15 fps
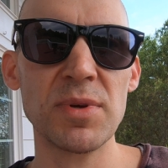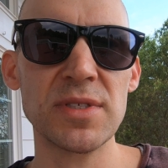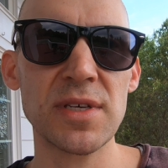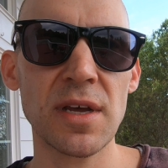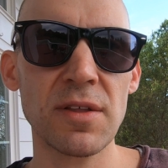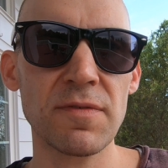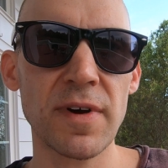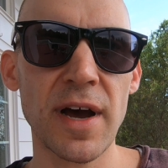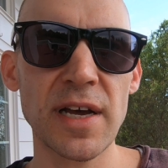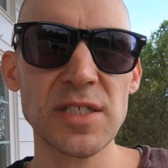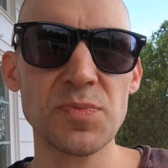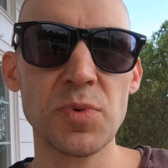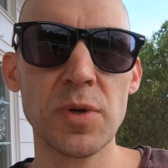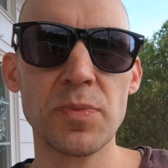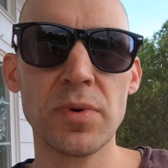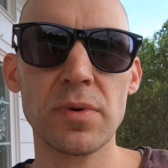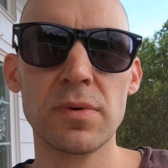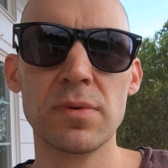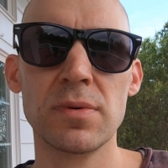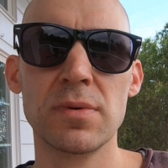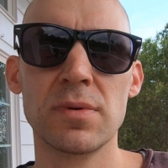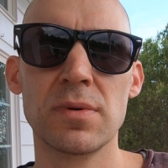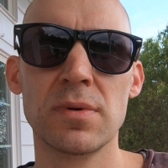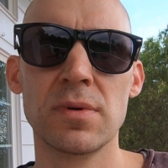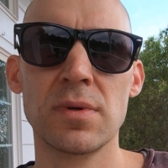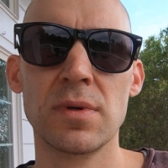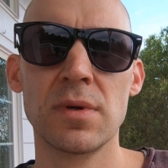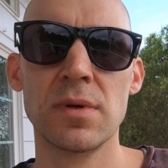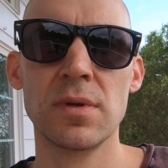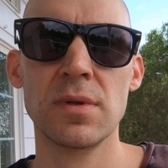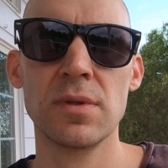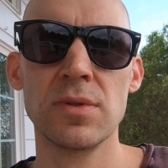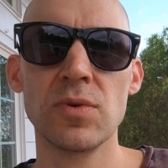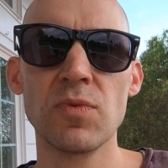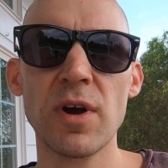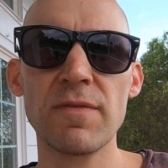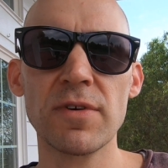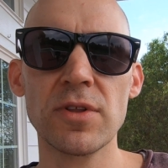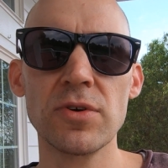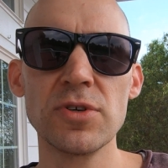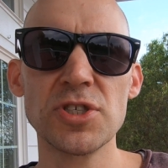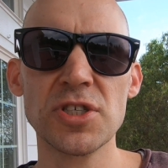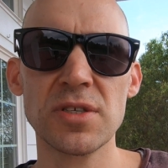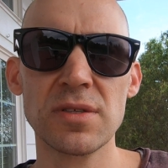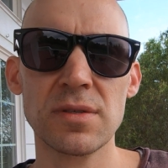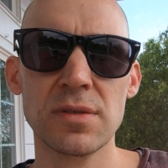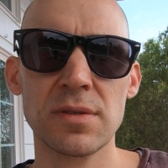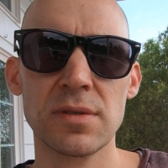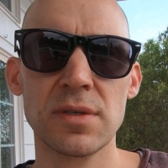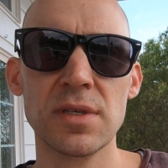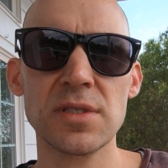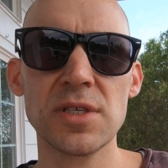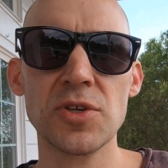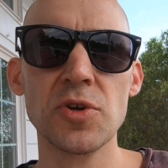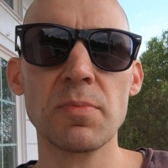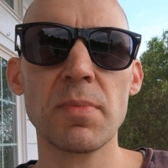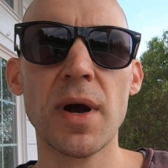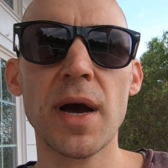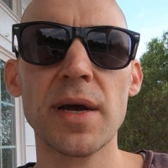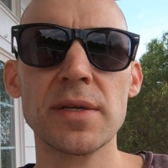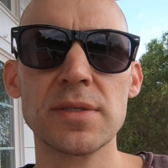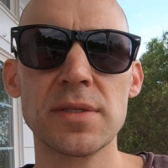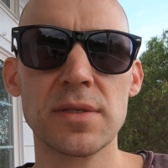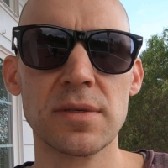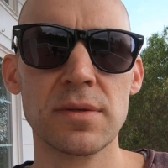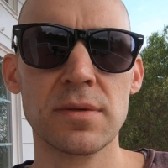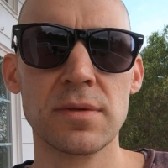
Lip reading: be televised, people. The revolution is in your minds.